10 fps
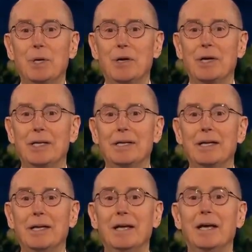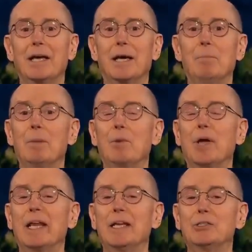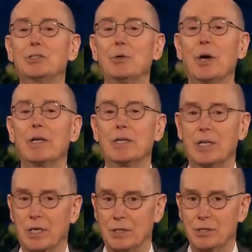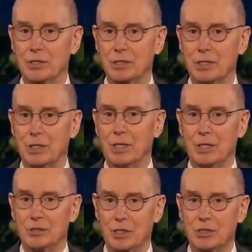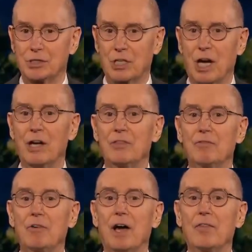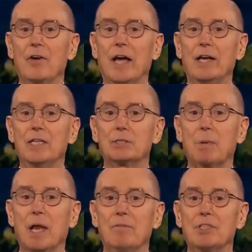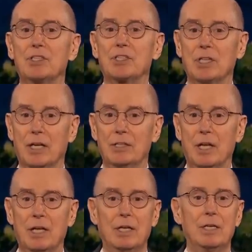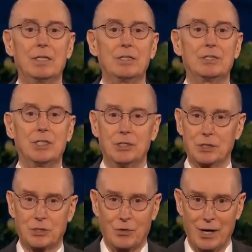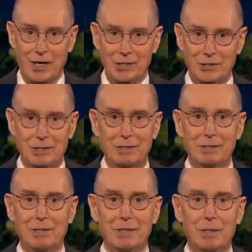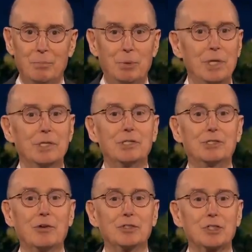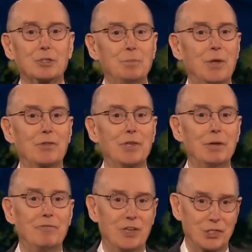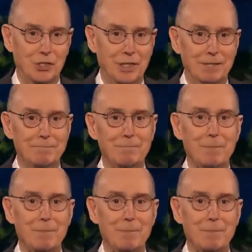period commemorating 200 years since God the Father and his beloved Son, Jesus Christ, appeared to Joseph Smith in a vision.